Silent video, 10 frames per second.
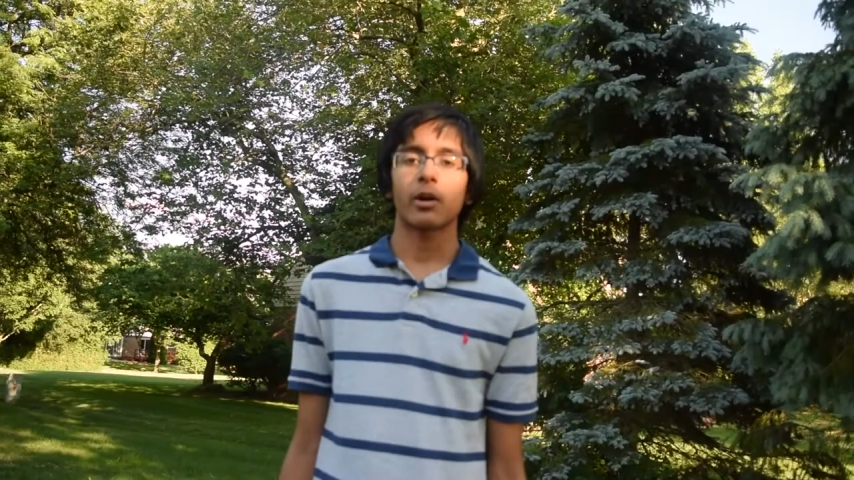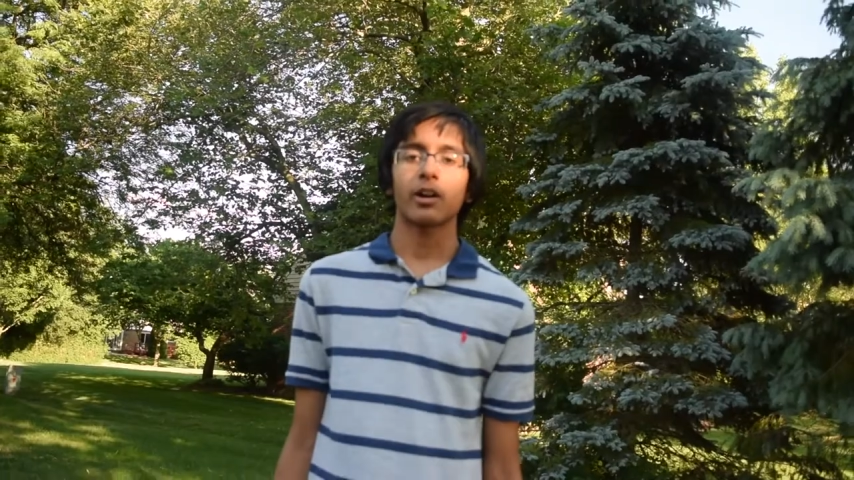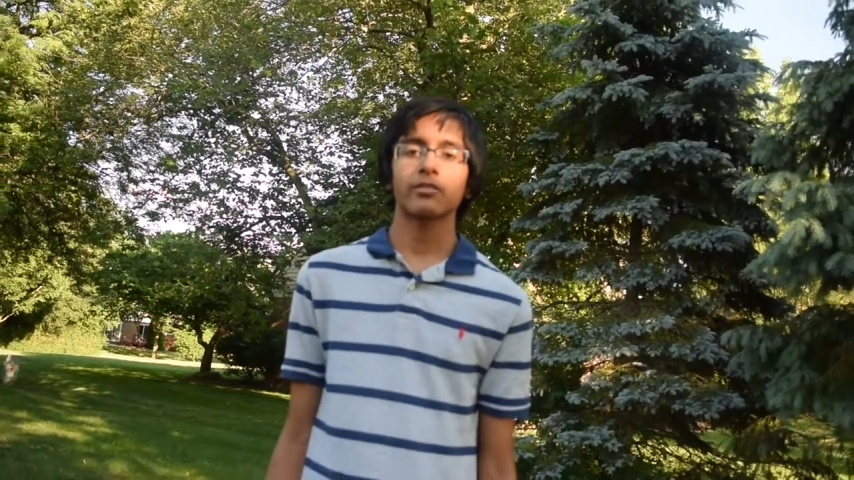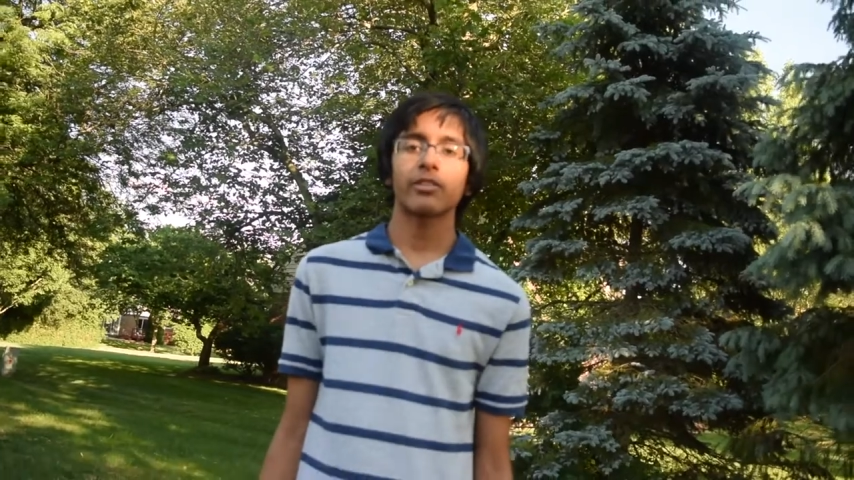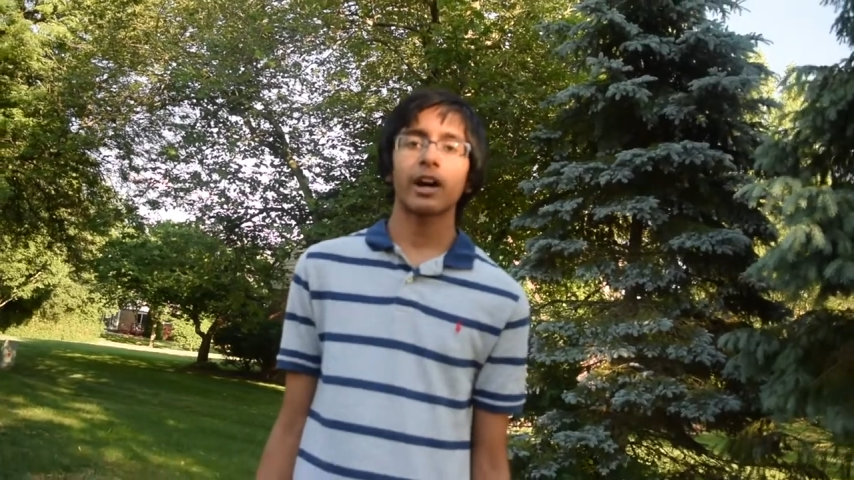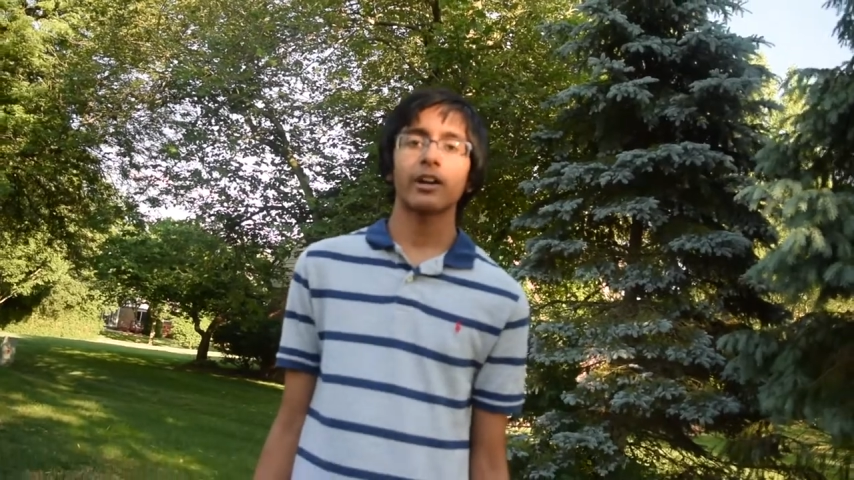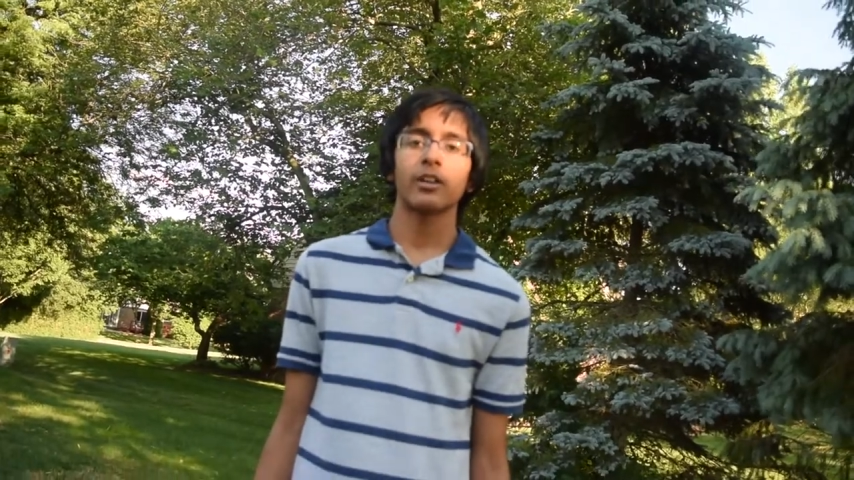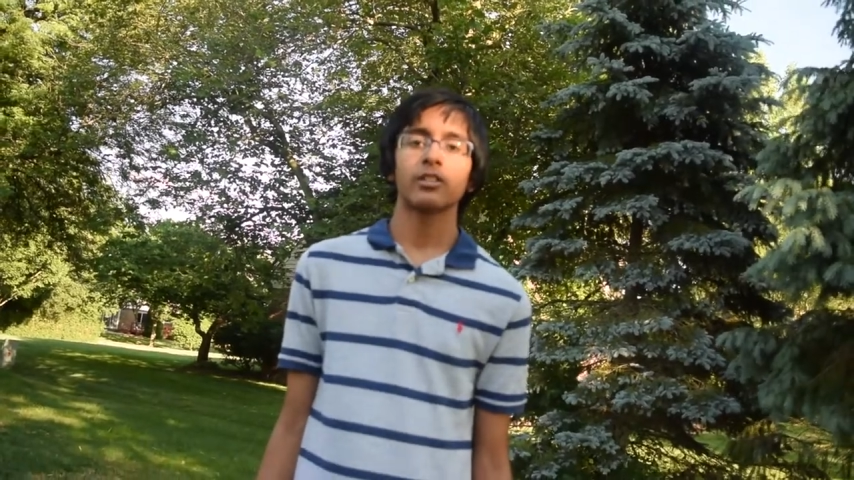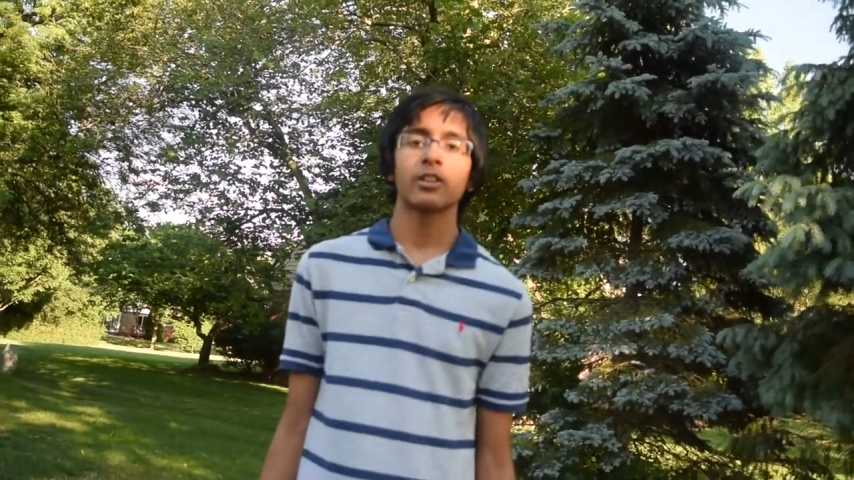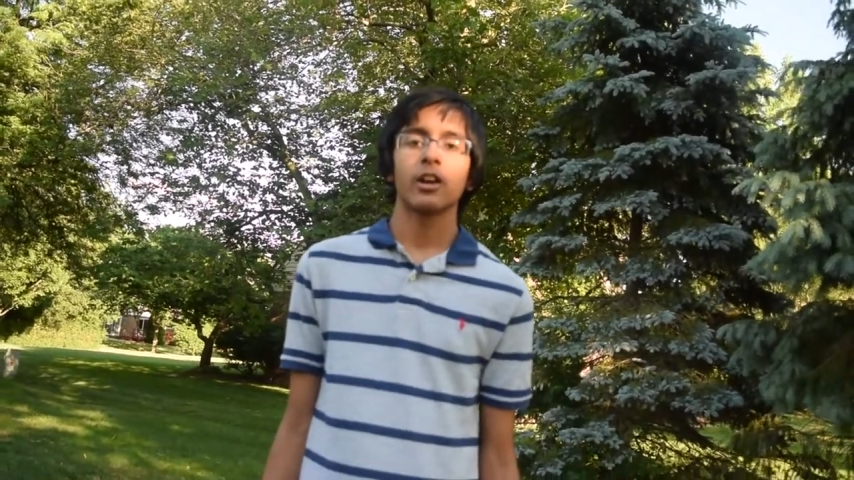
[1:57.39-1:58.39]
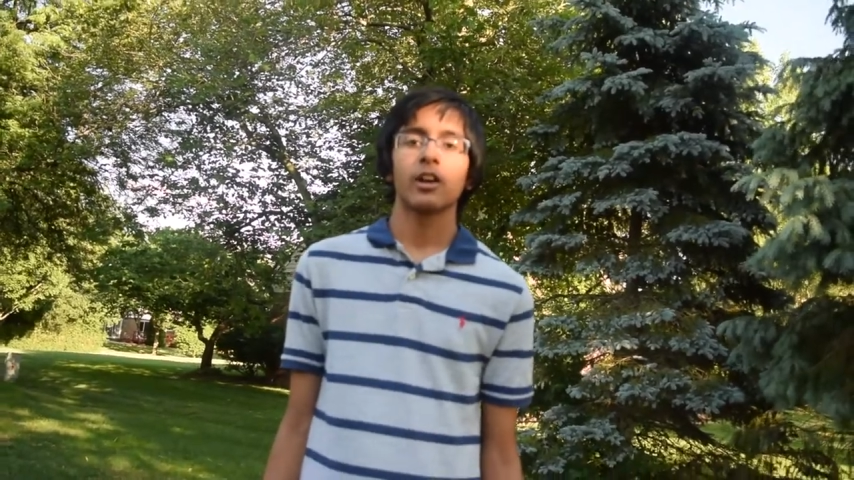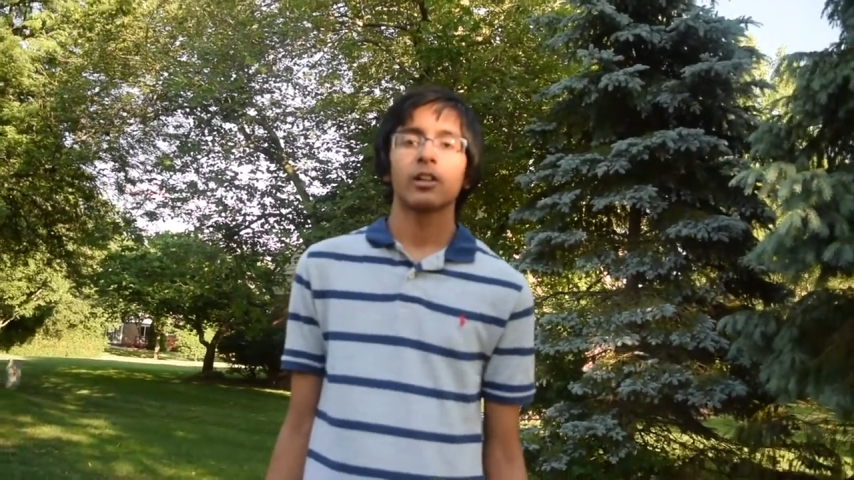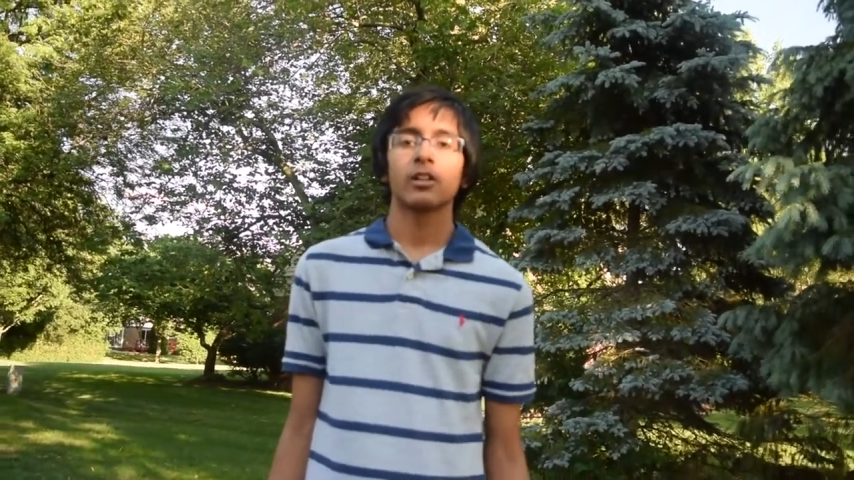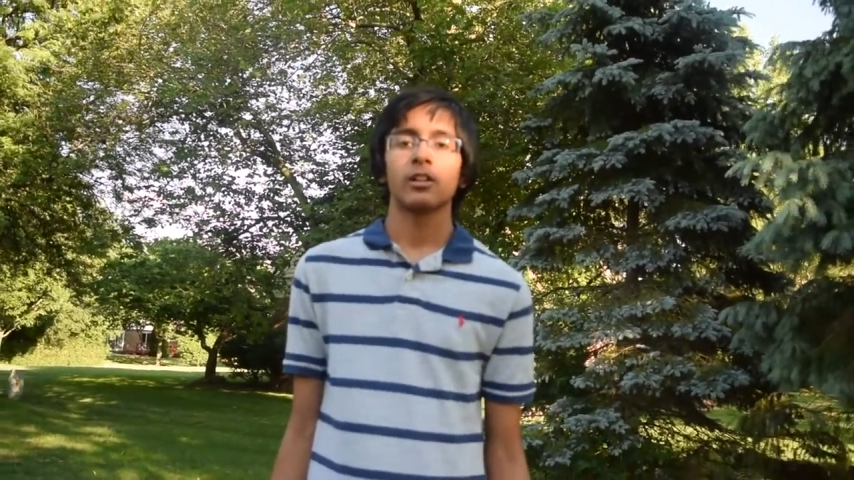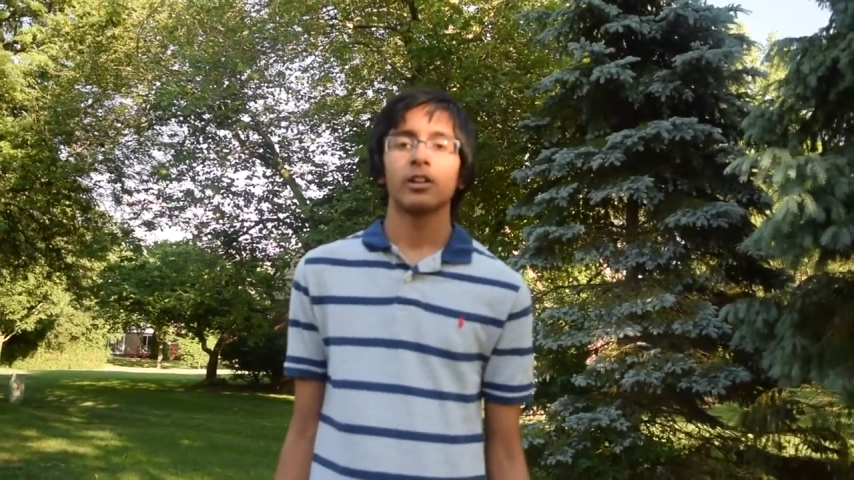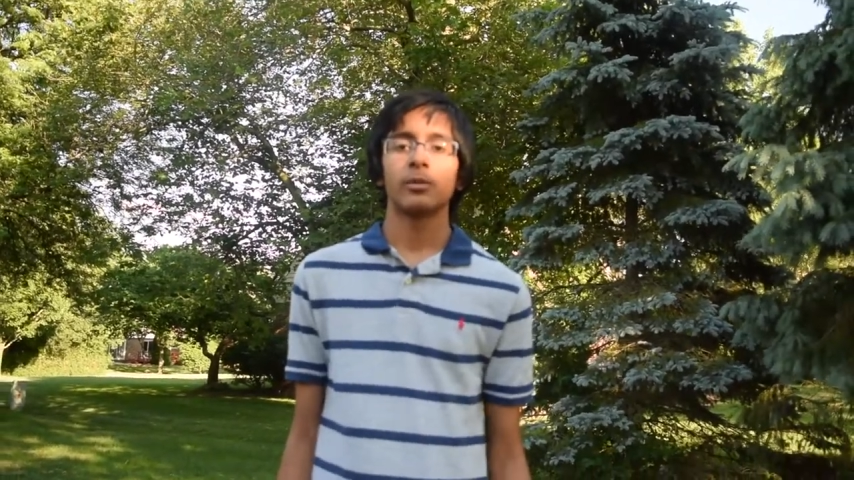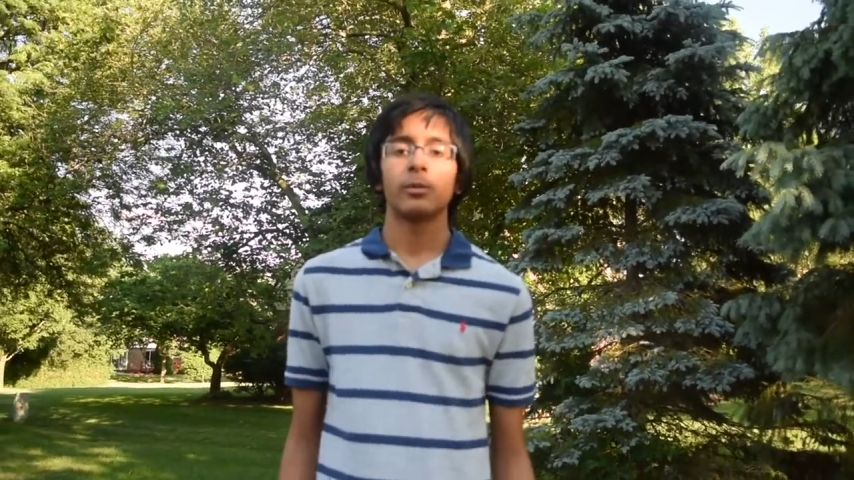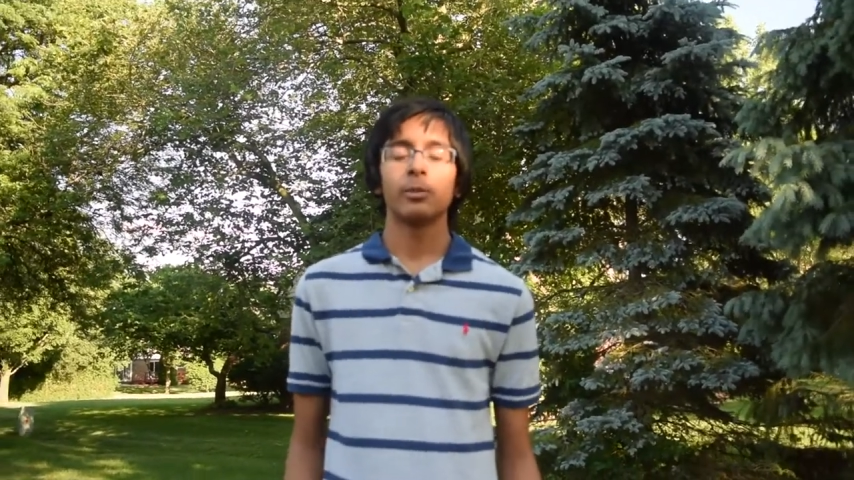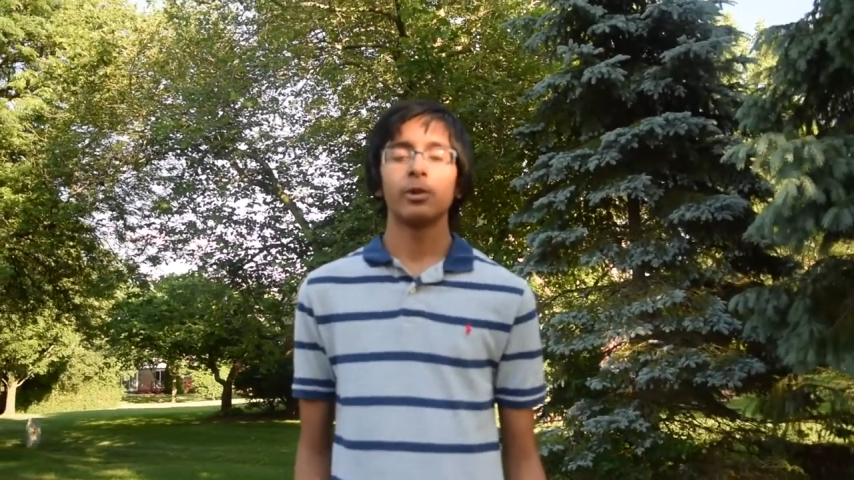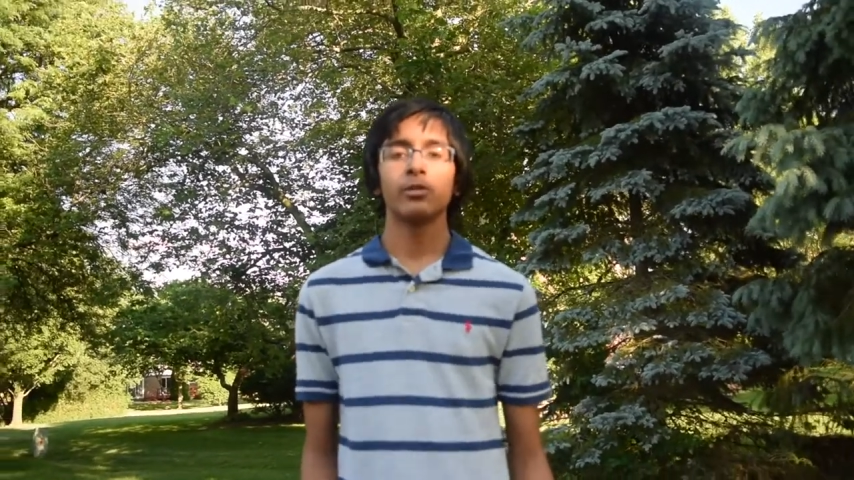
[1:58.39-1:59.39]
bonfires could
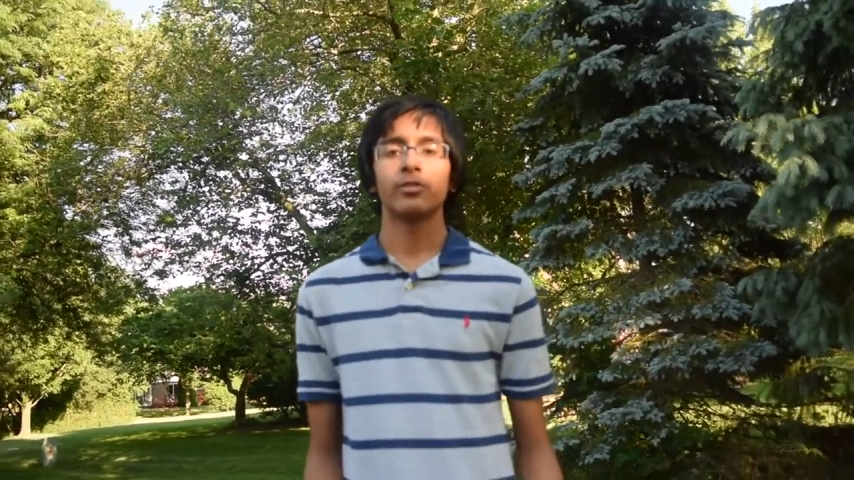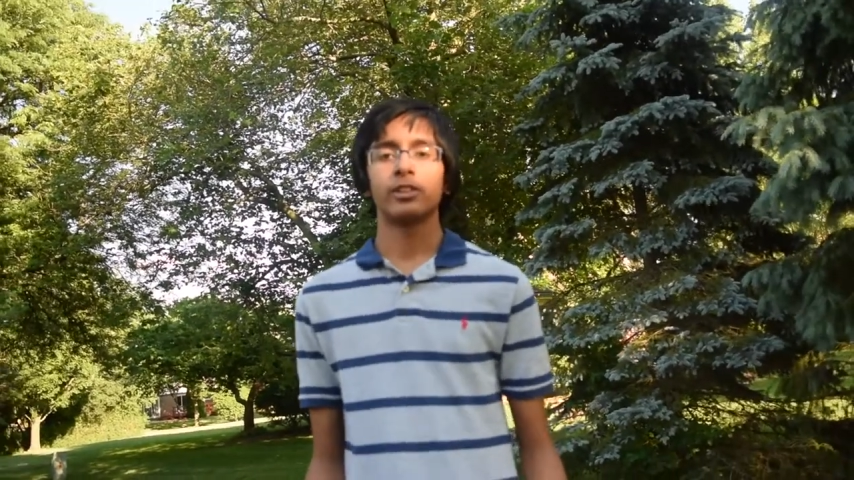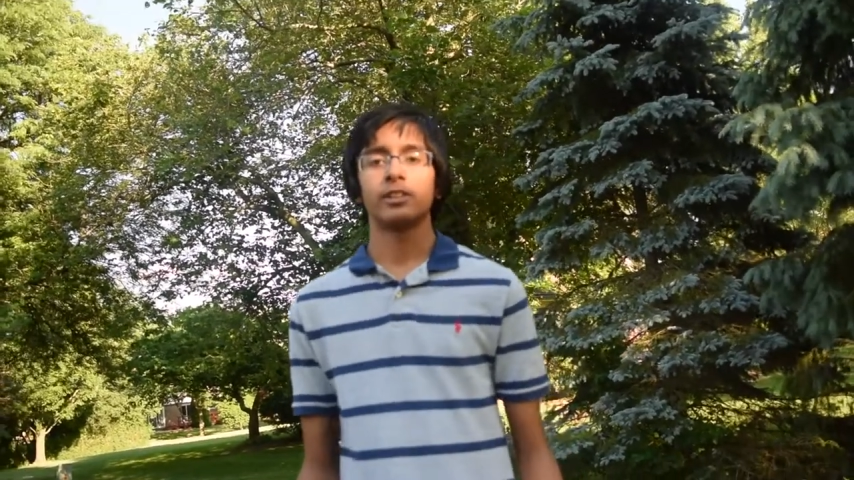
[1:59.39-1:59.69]
remove